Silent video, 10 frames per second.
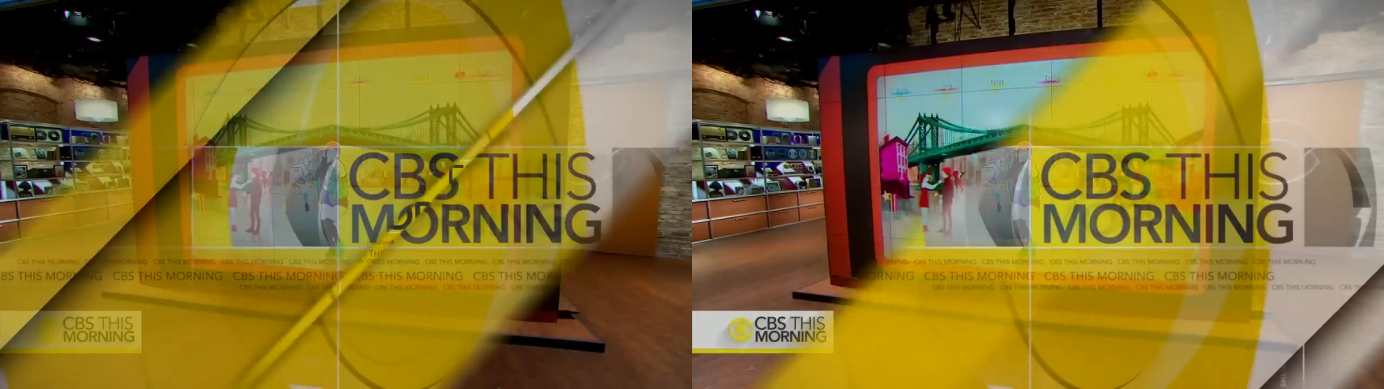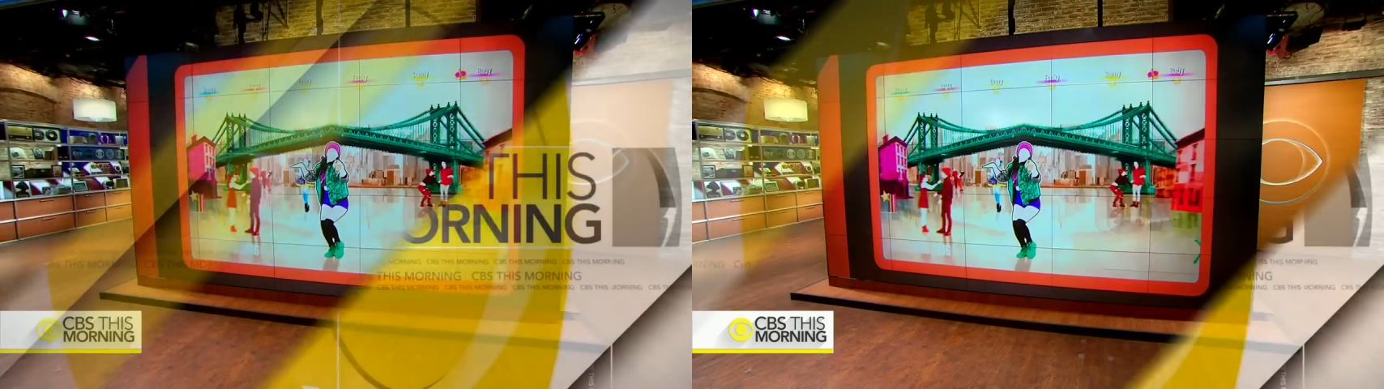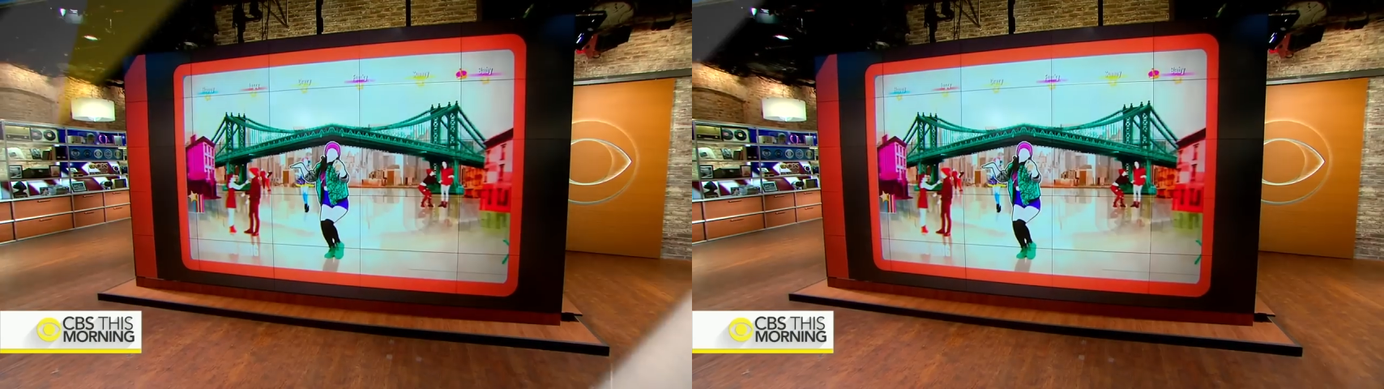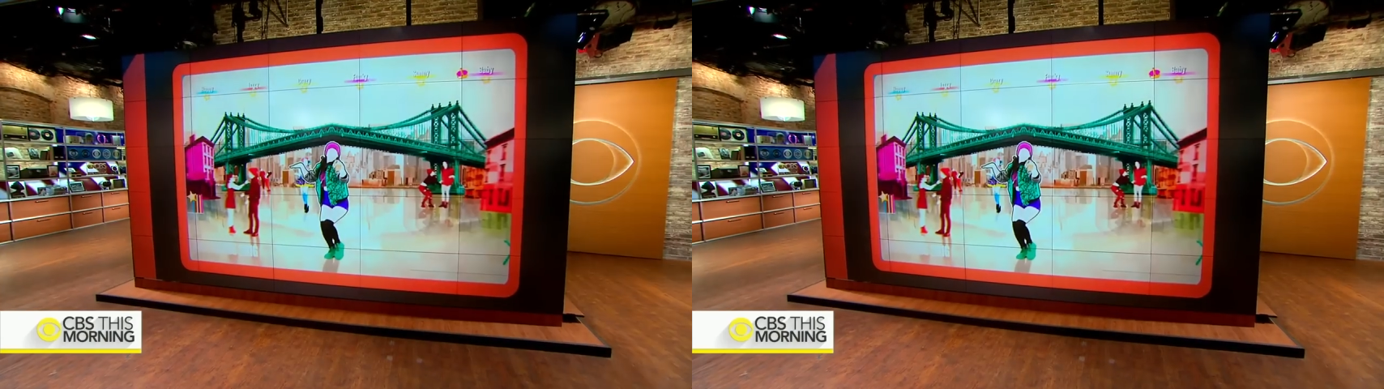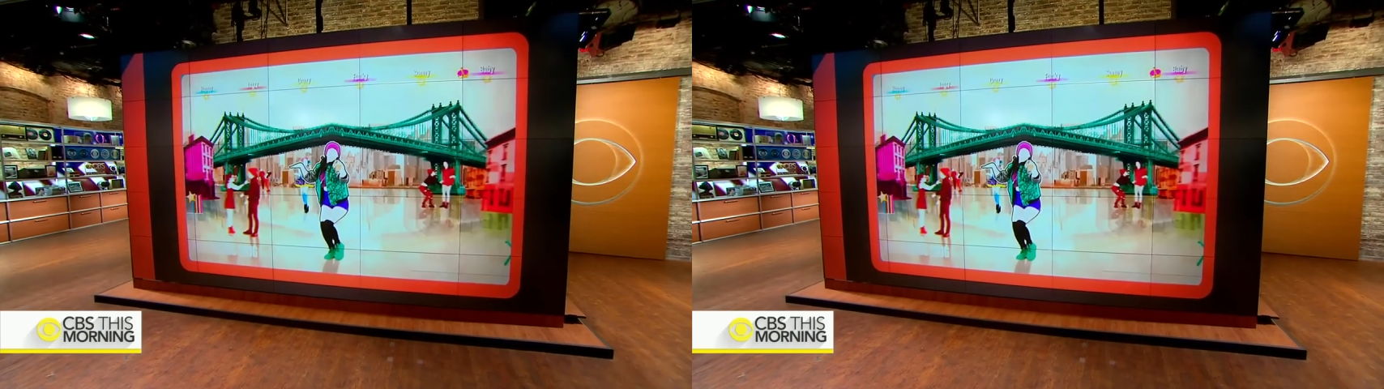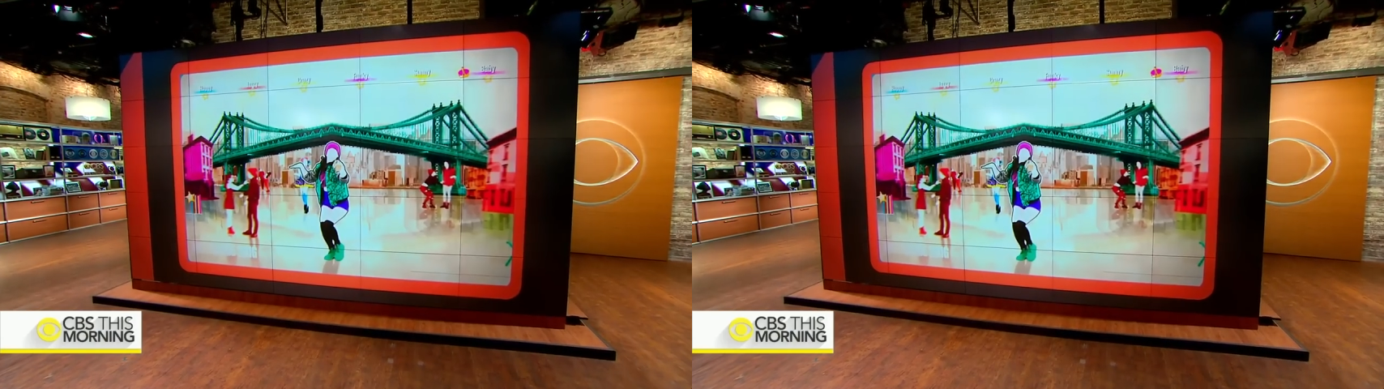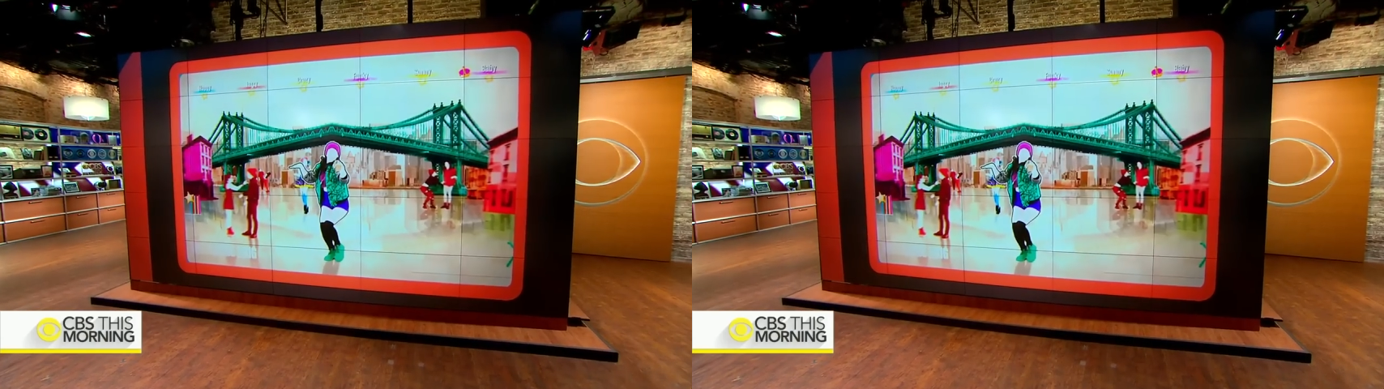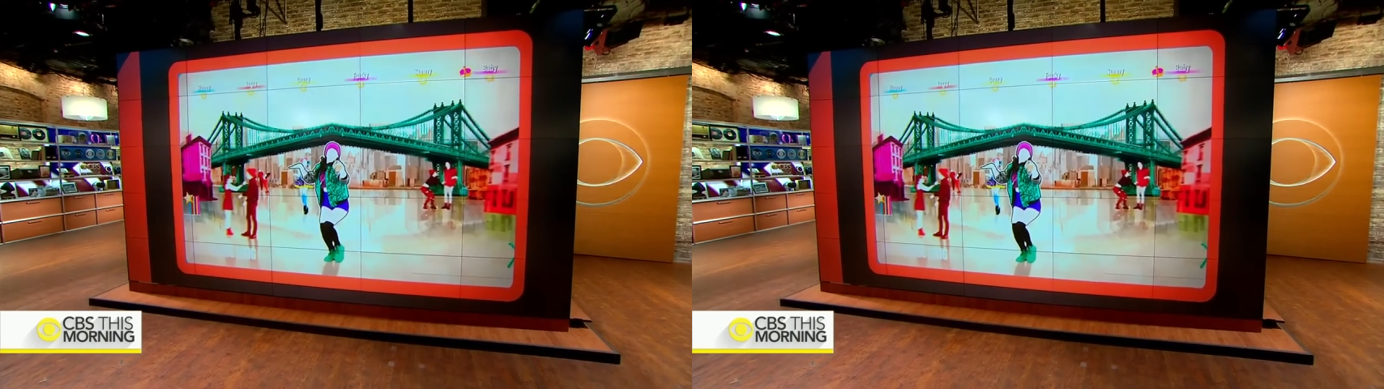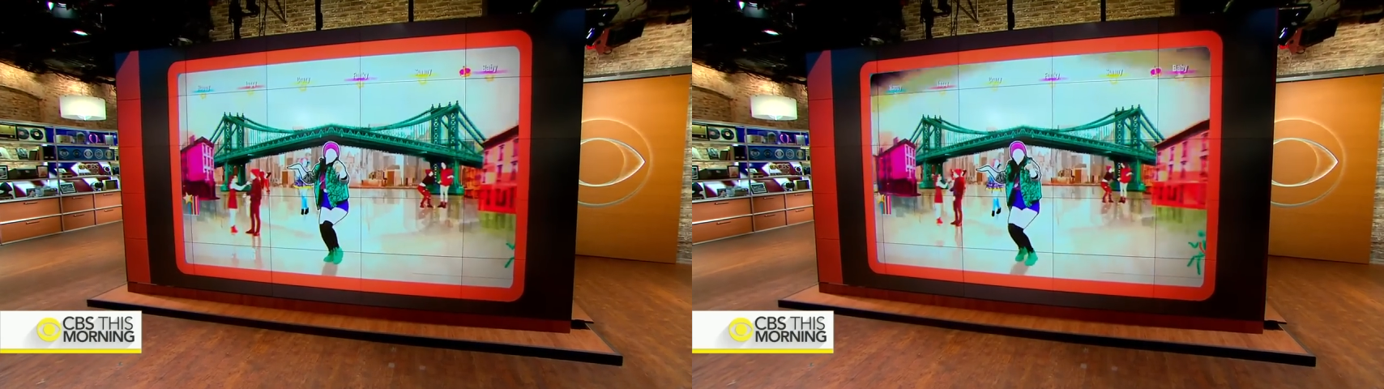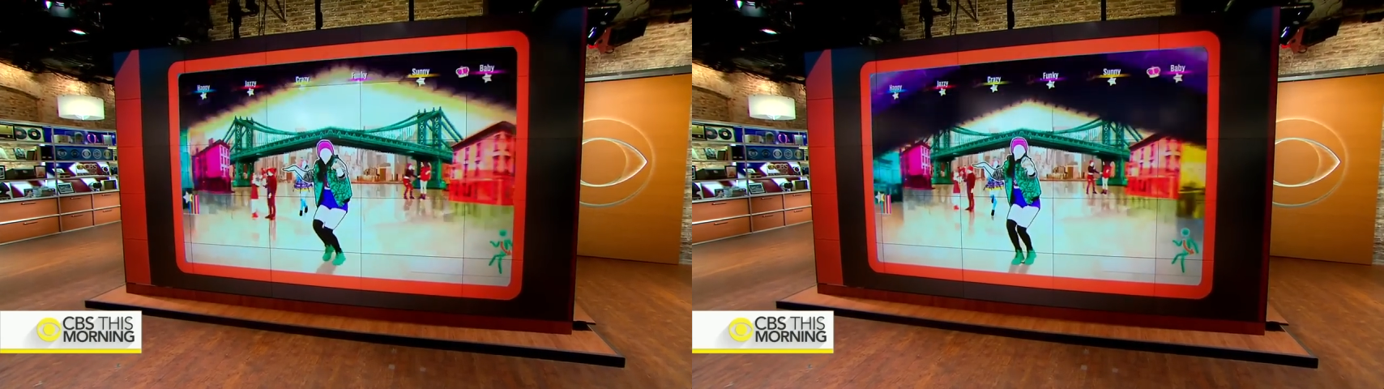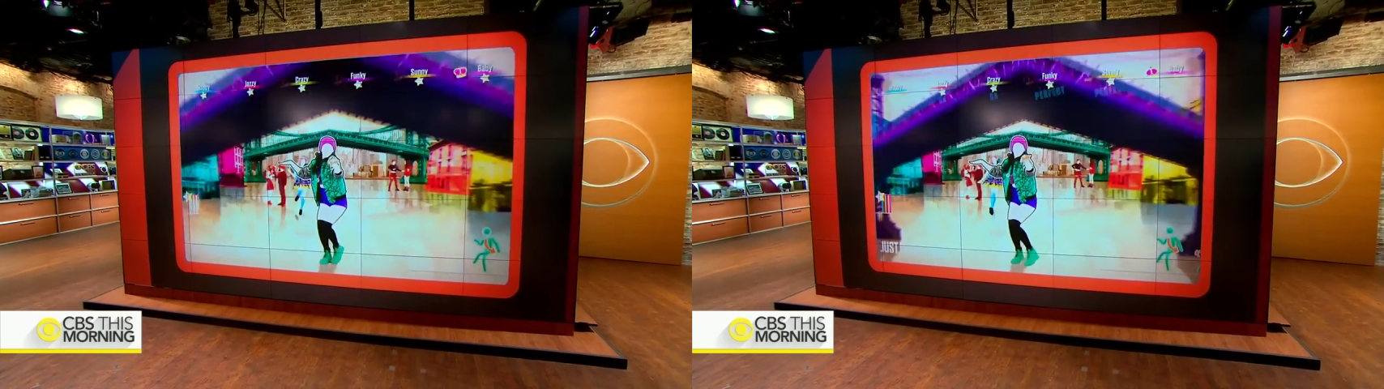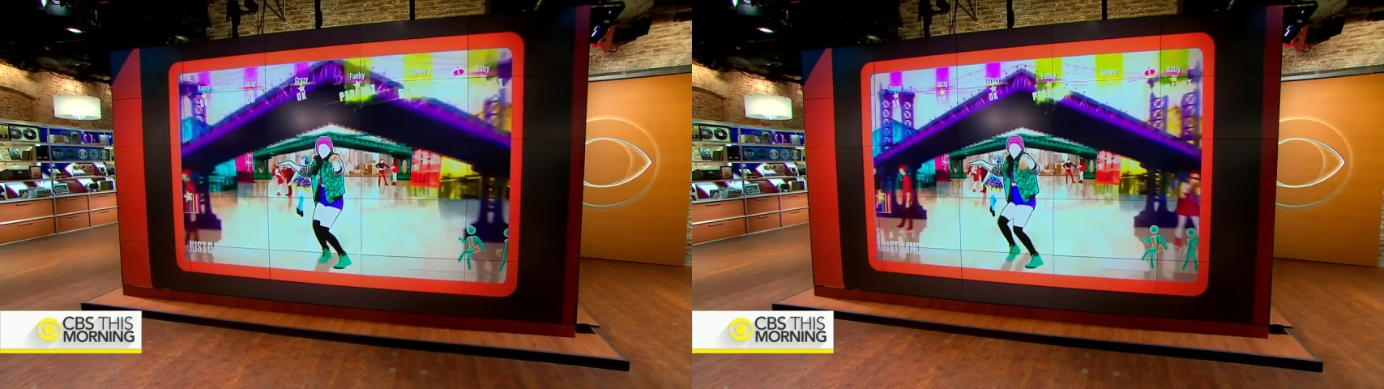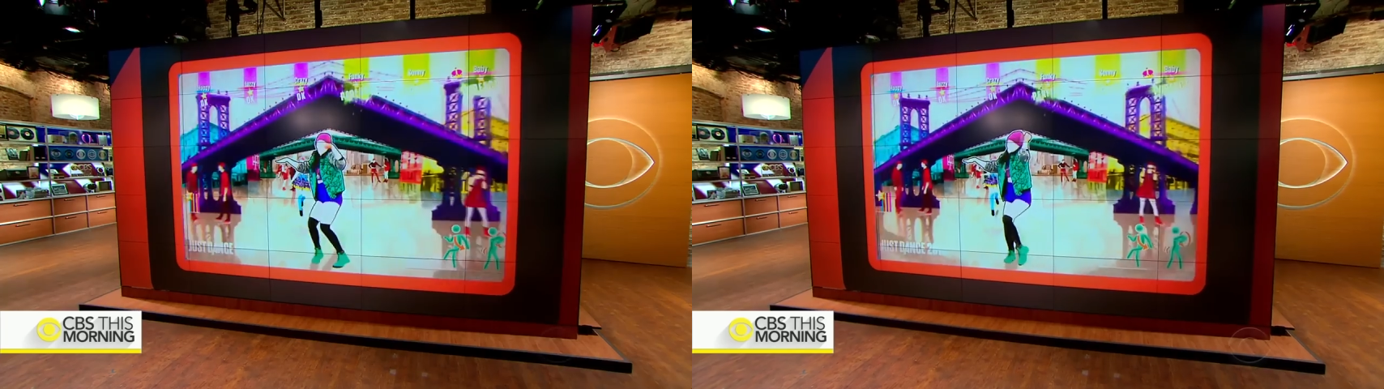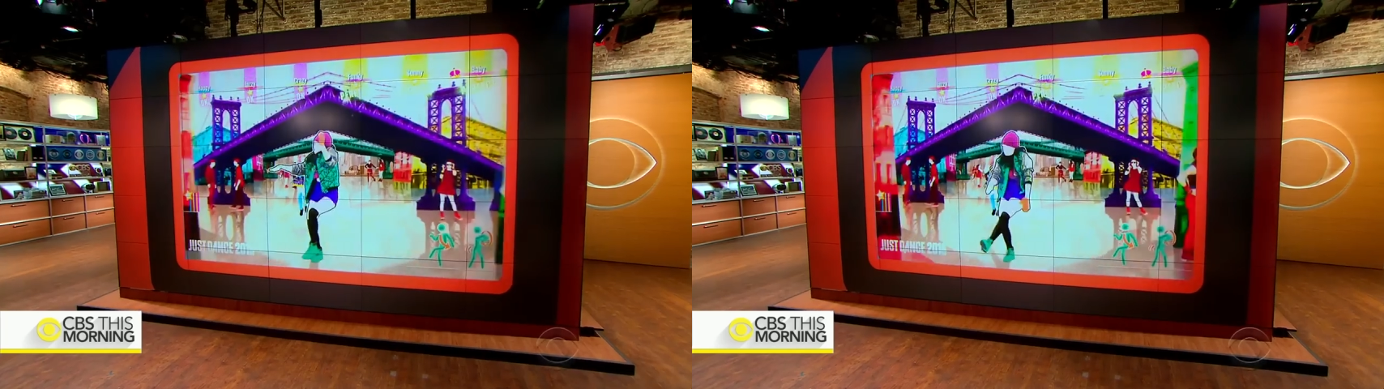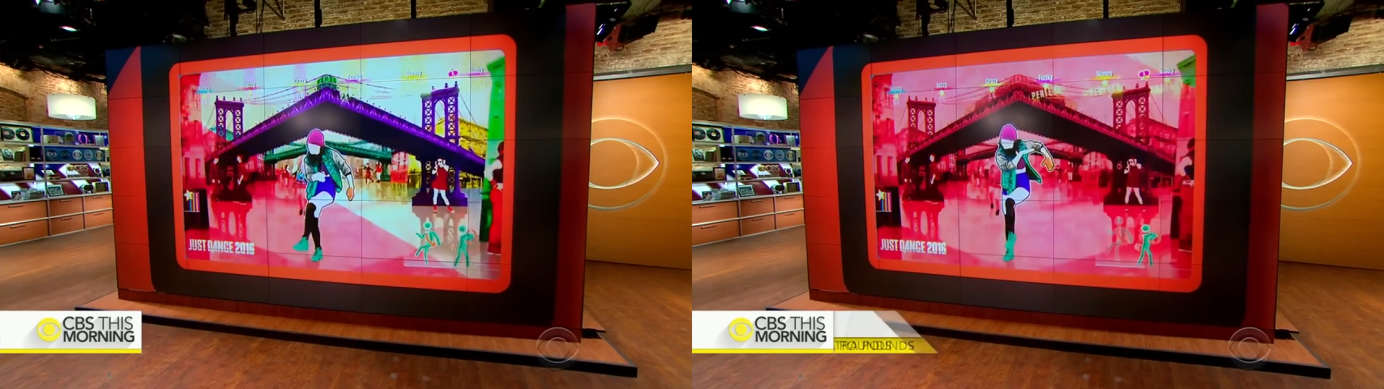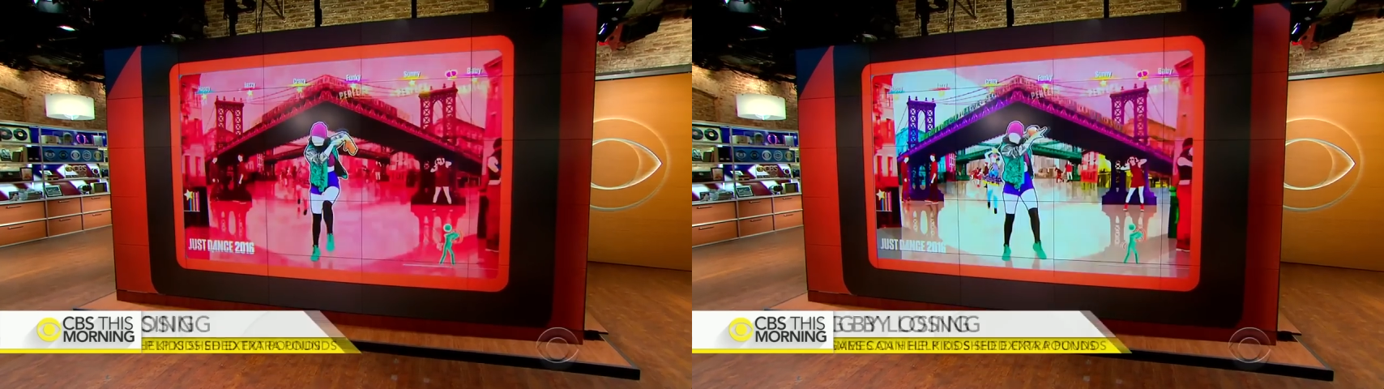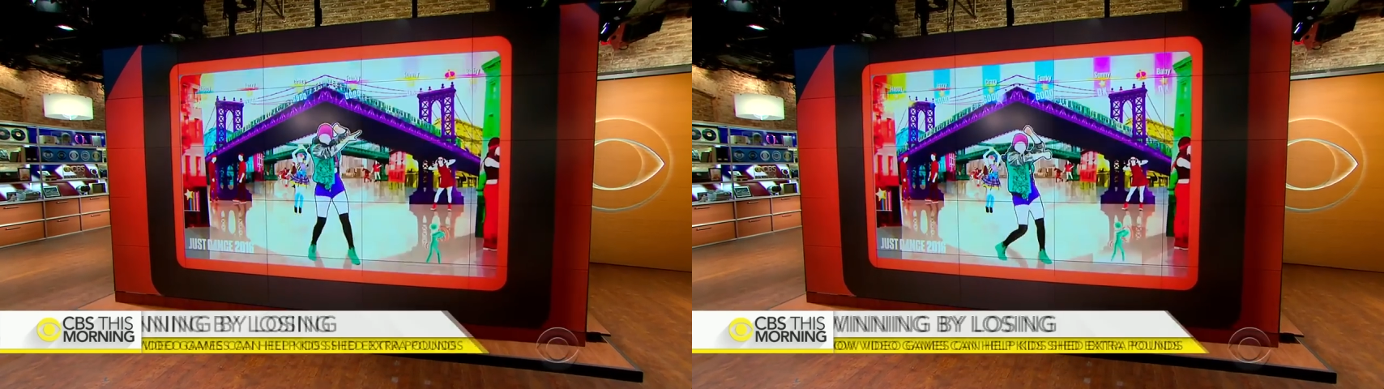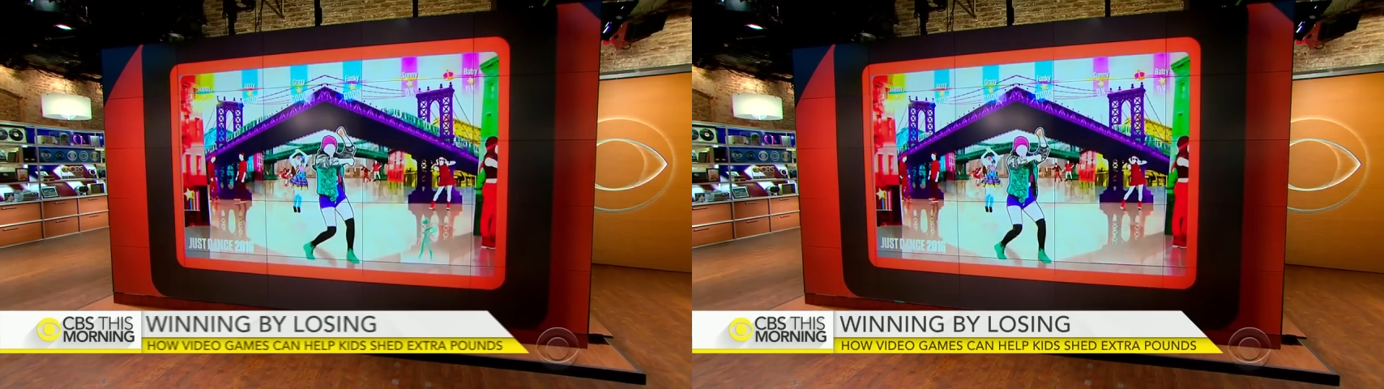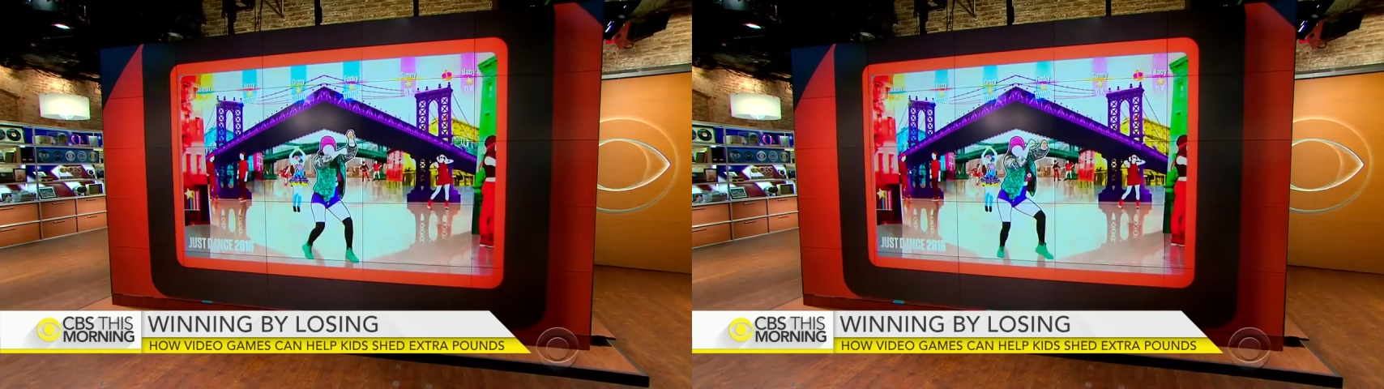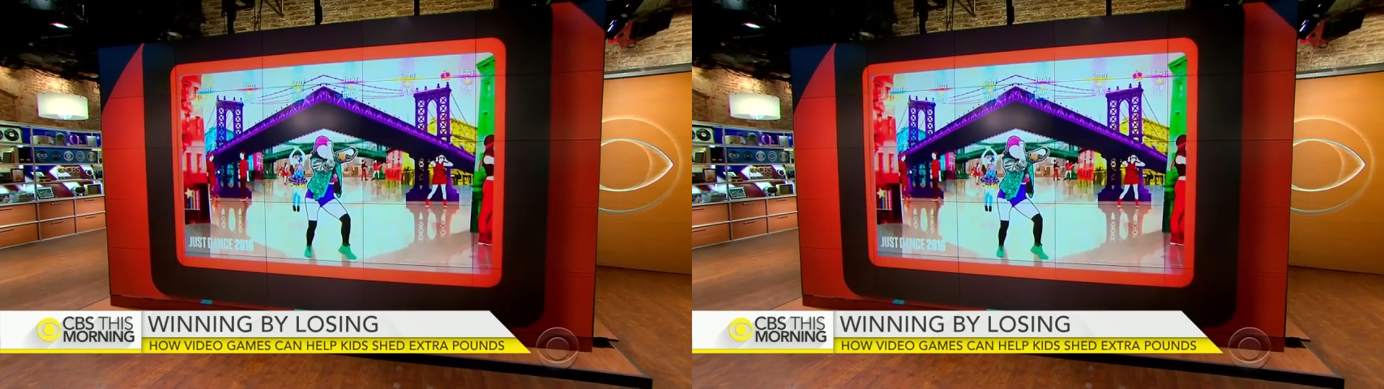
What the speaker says: Nobody's mouth can be seen.